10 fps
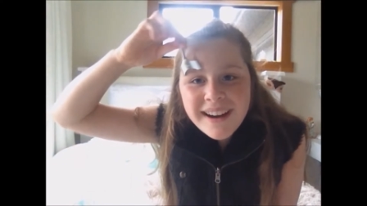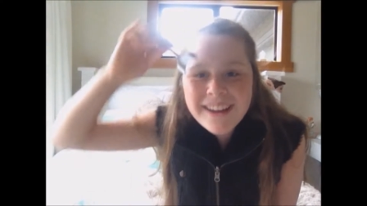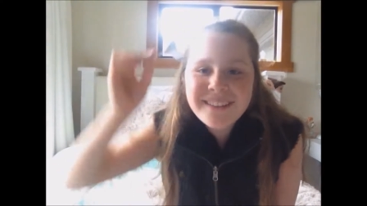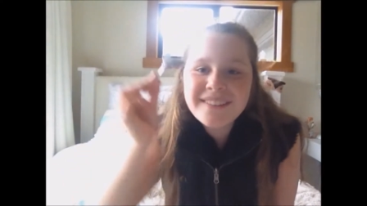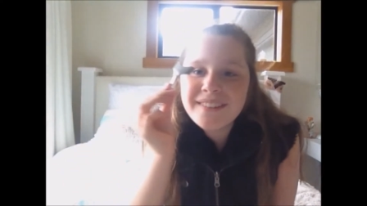
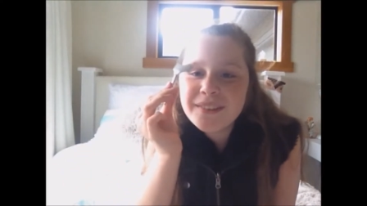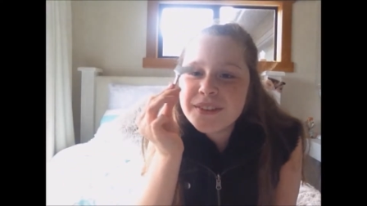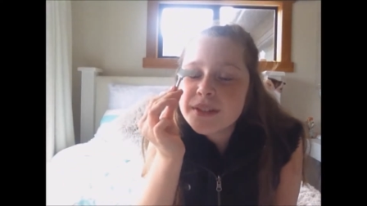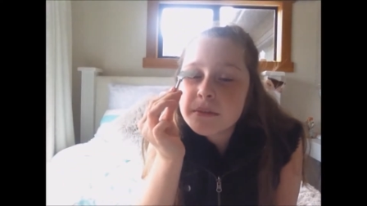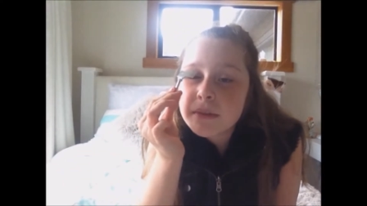I don't know,
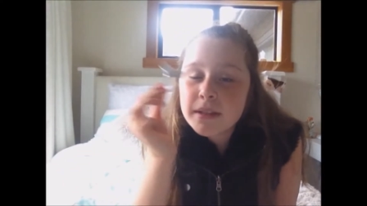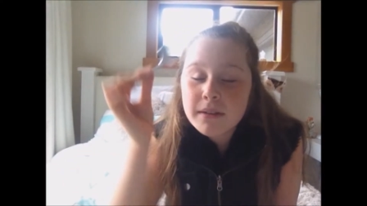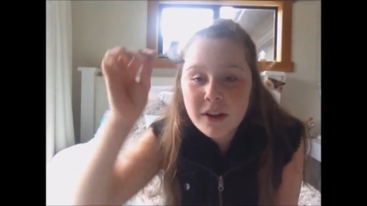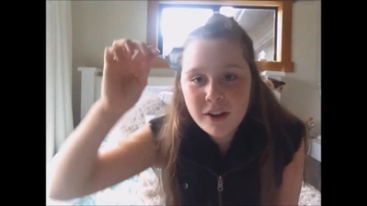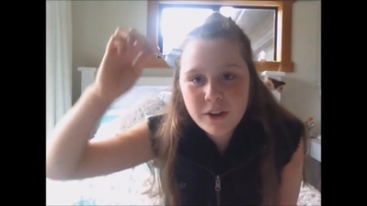or something.
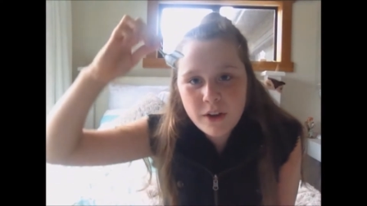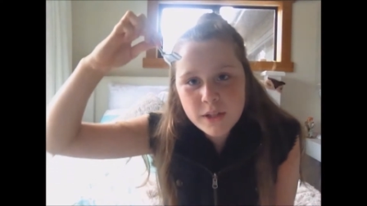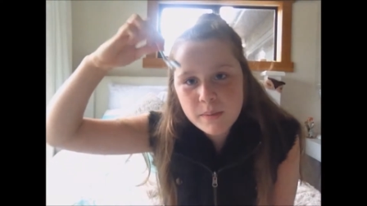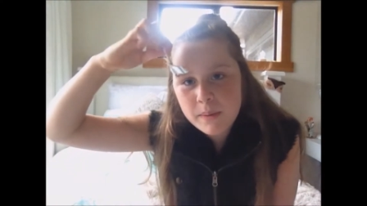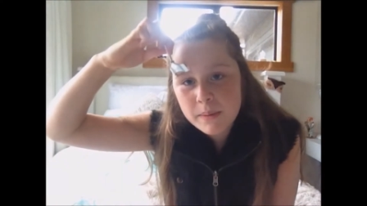Oh no,
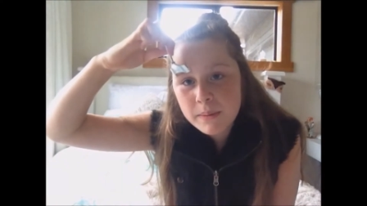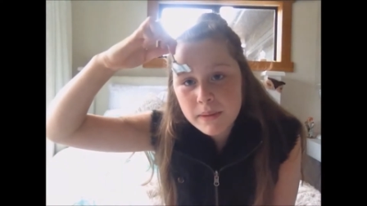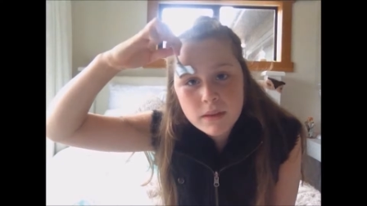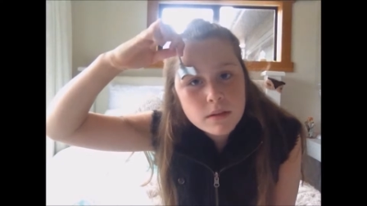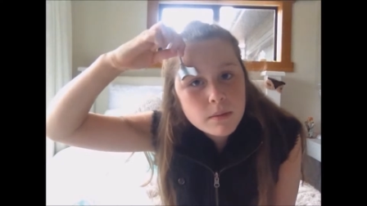it's
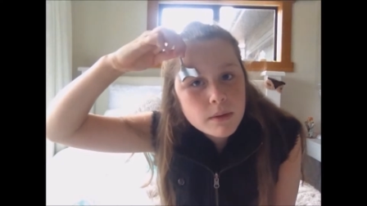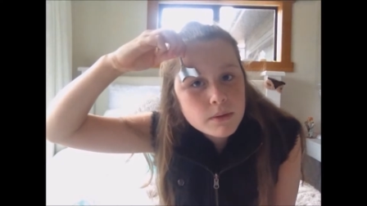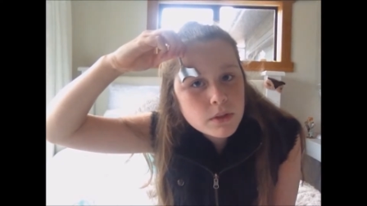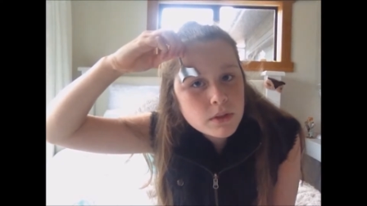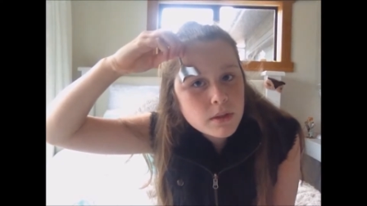probably this way,
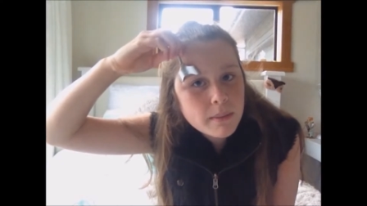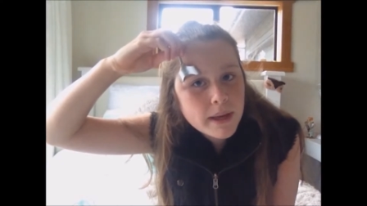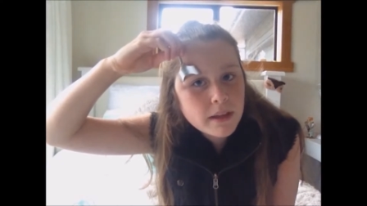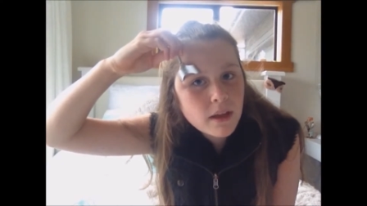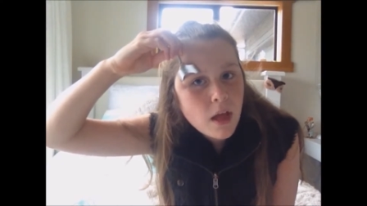just to
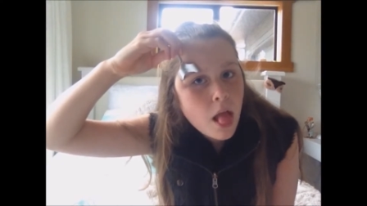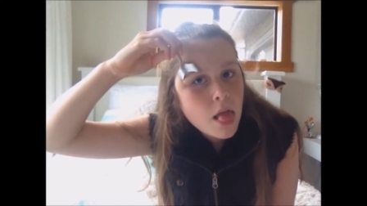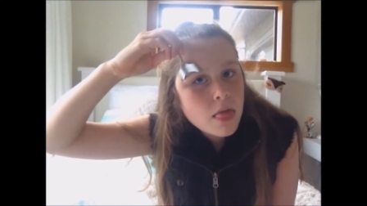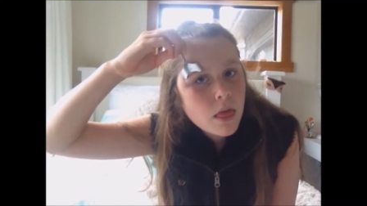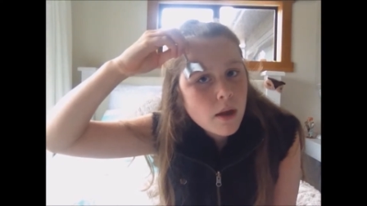make
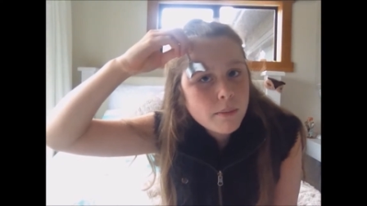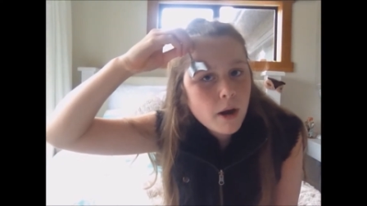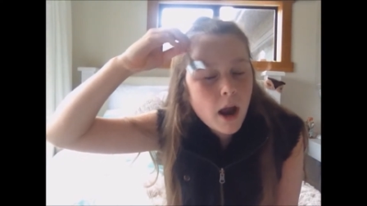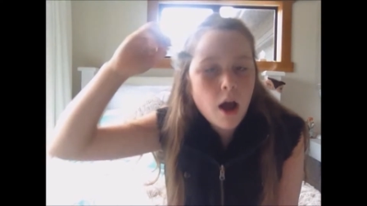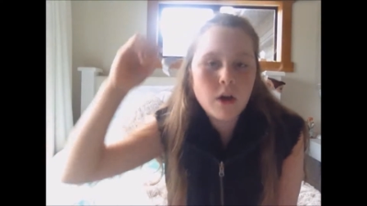the
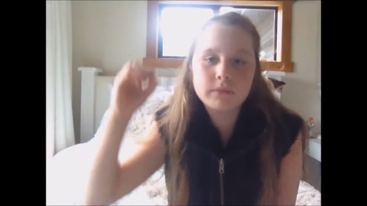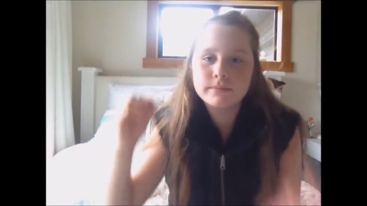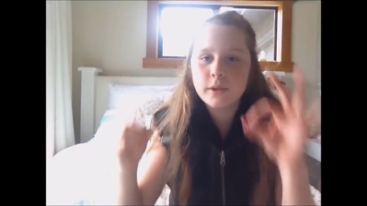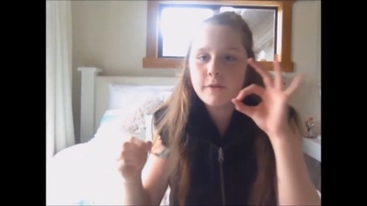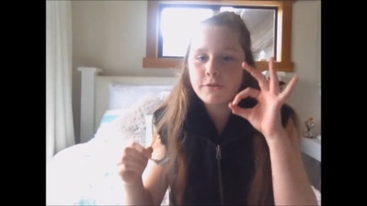brow
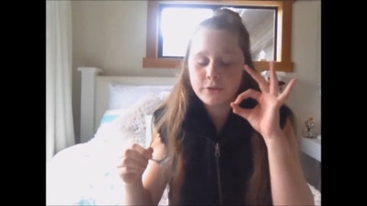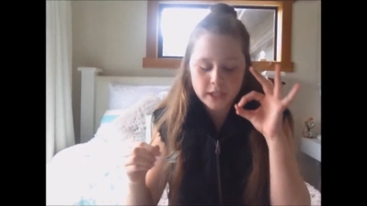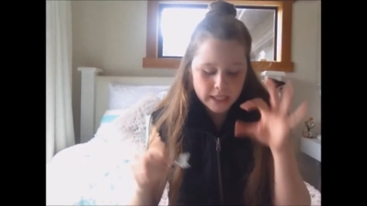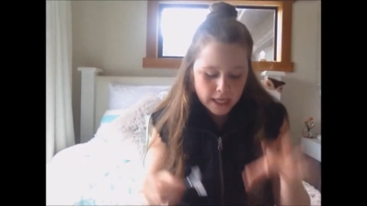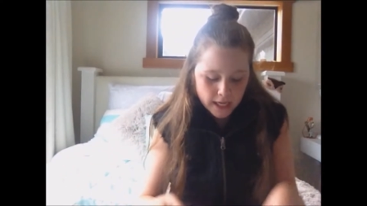
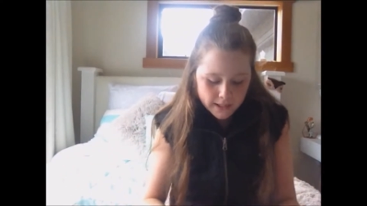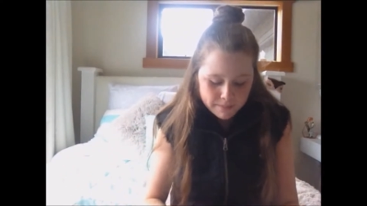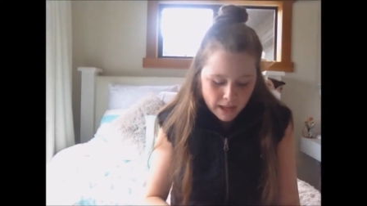flaky.